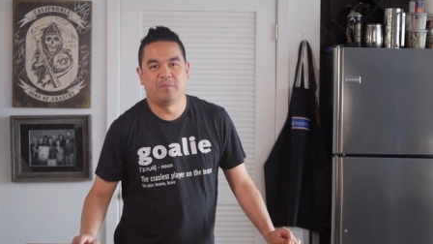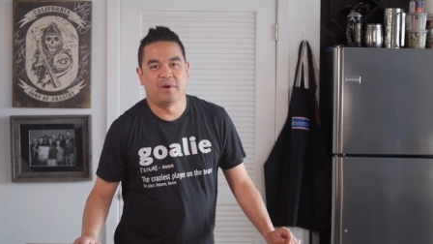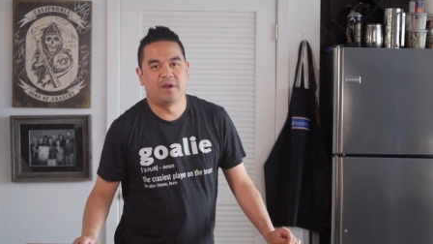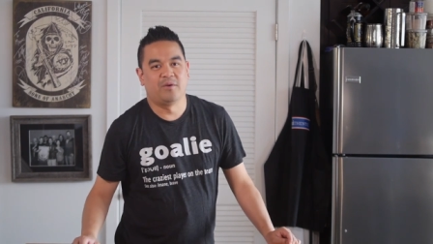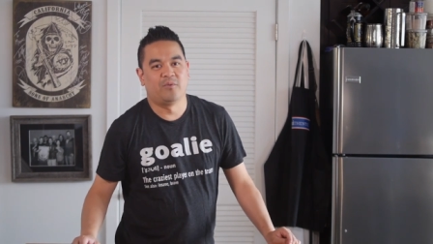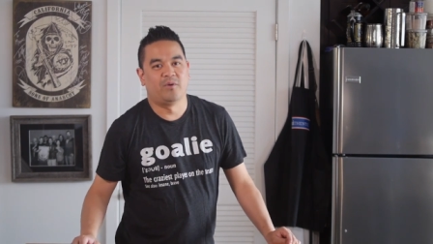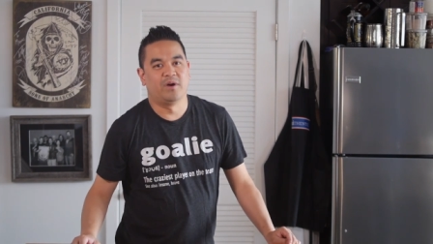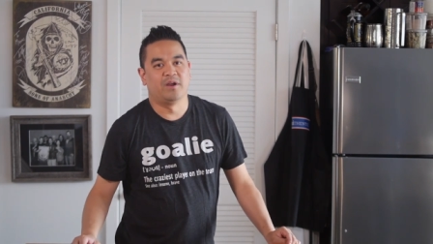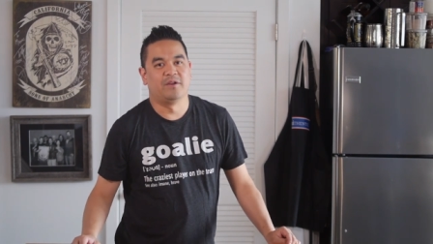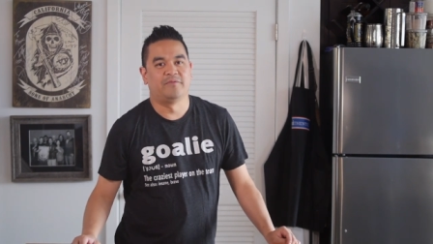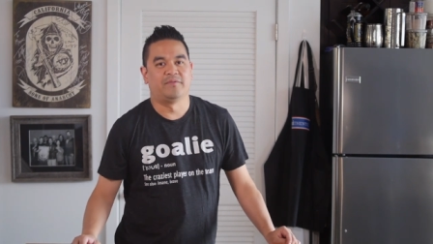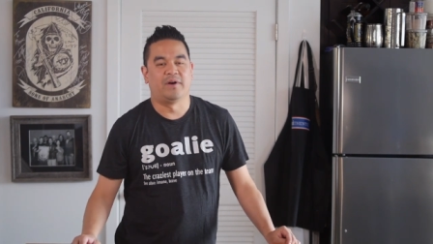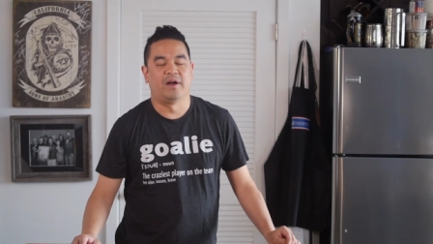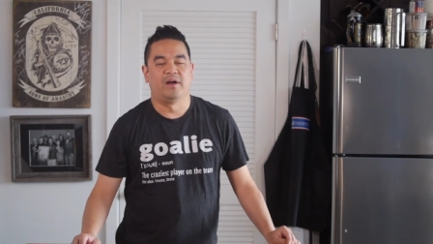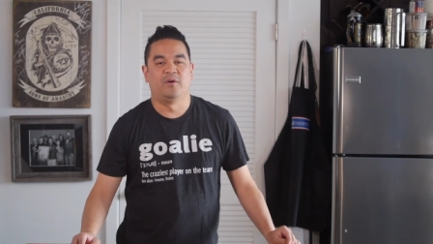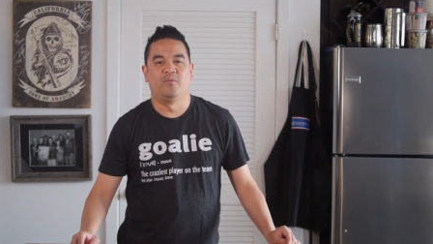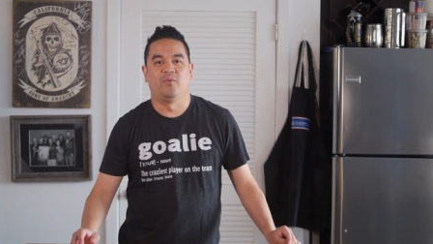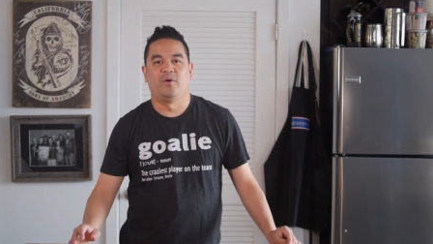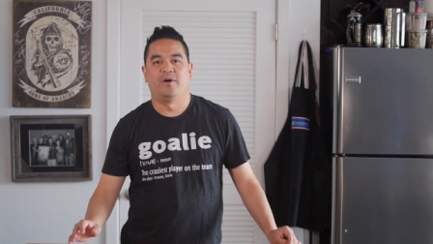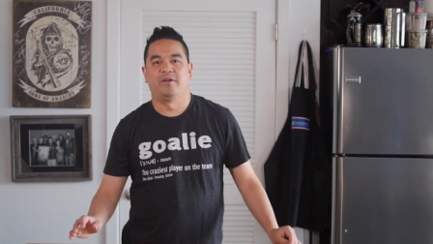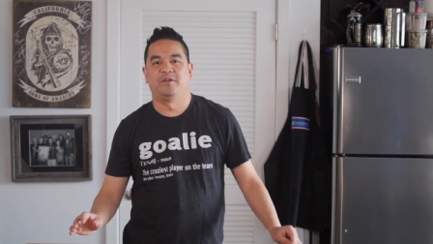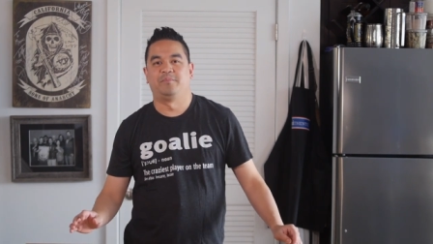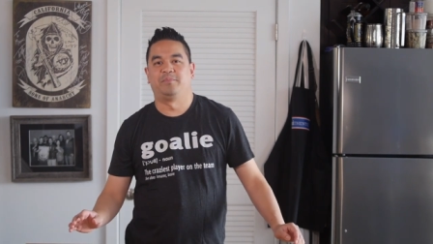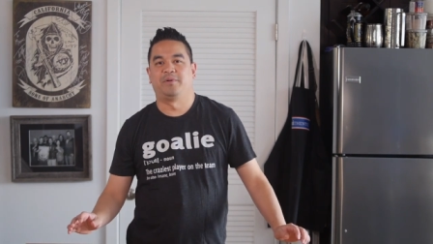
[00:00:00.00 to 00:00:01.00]
my wife I
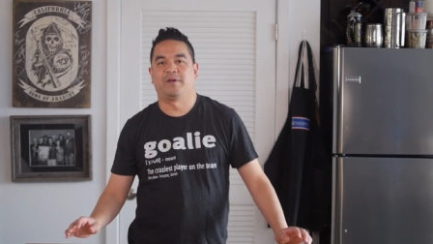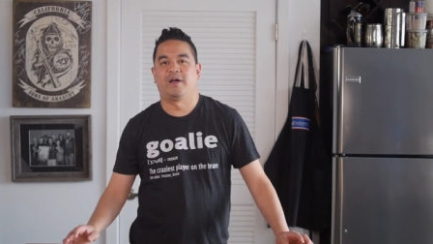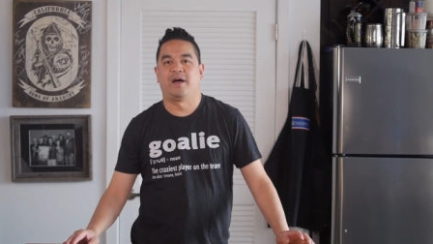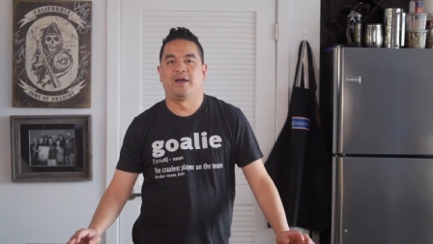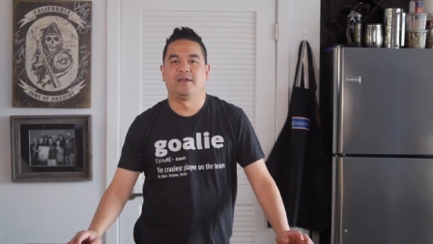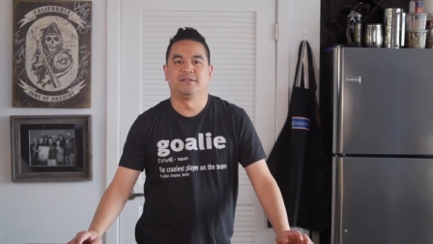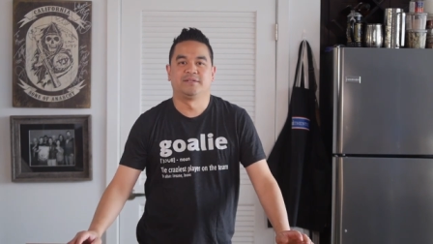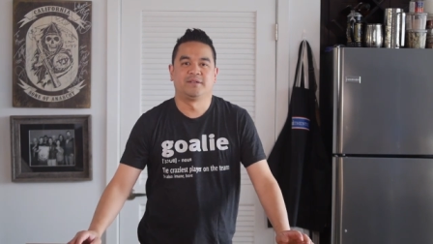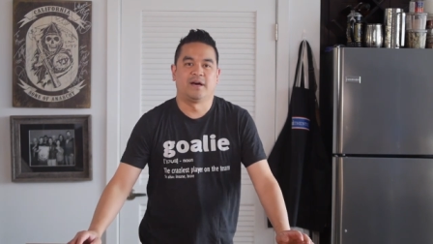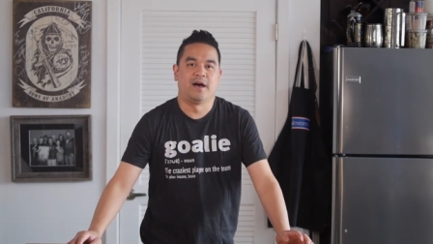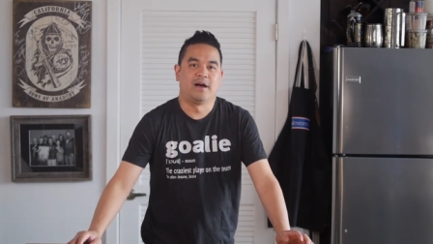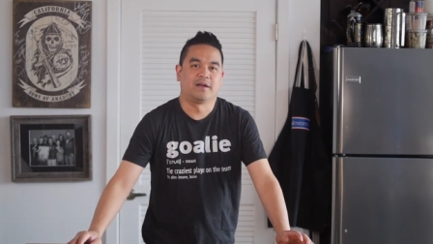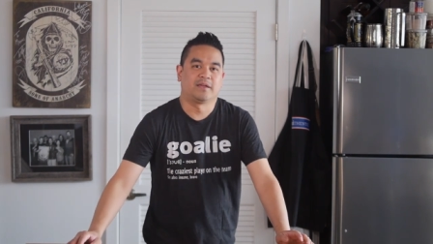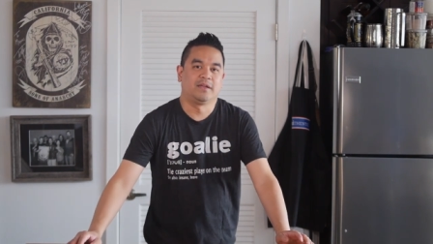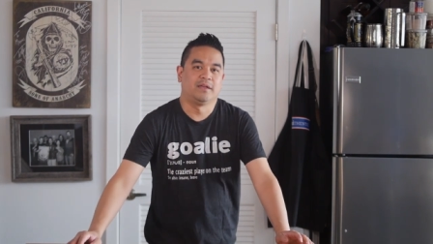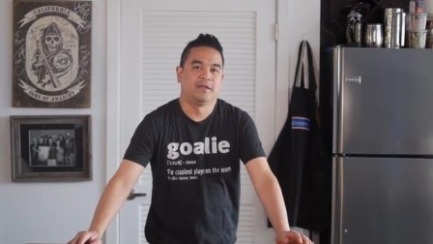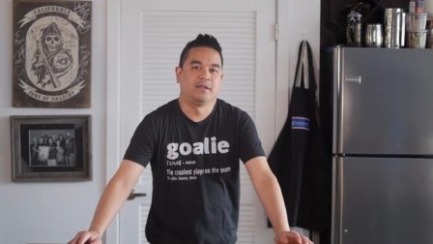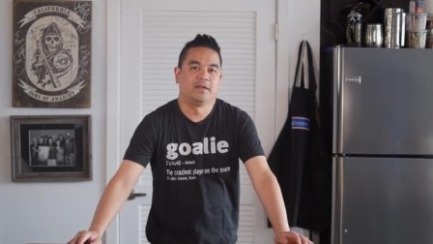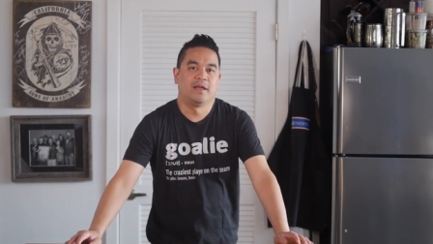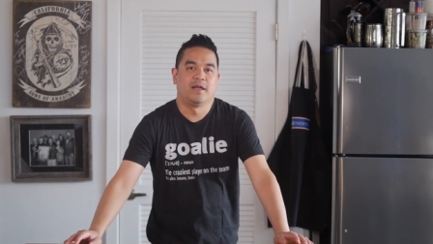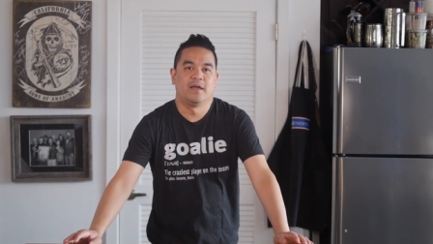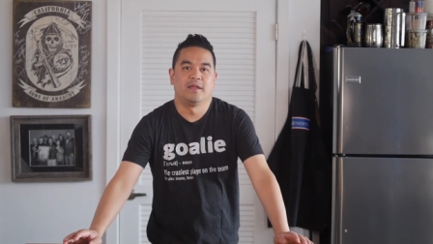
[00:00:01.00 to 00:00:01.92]
wanted to play ice hockey,